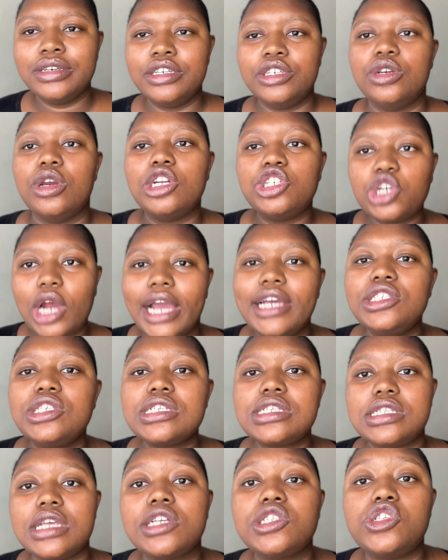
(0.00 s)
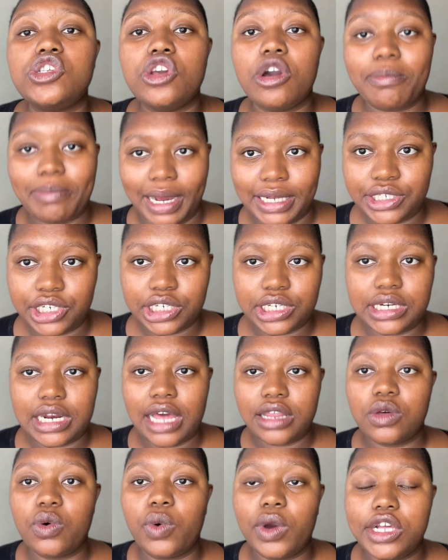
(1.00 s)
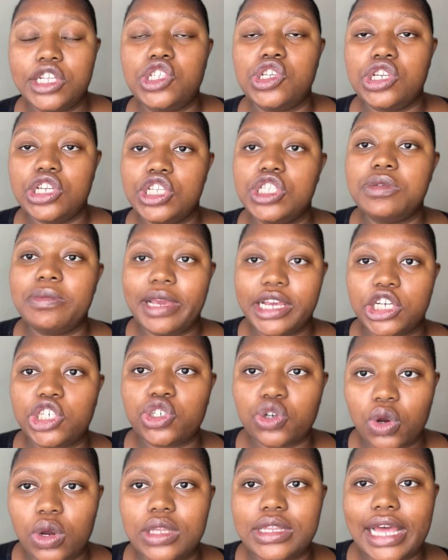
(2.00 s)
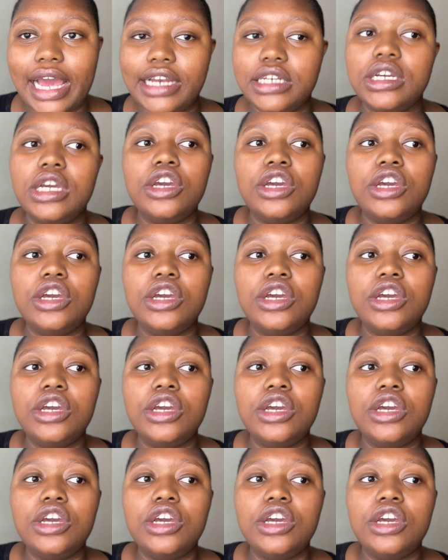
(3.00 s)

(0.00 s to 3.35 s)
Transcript: you're trying to stick to your budget in other words you need to make sure that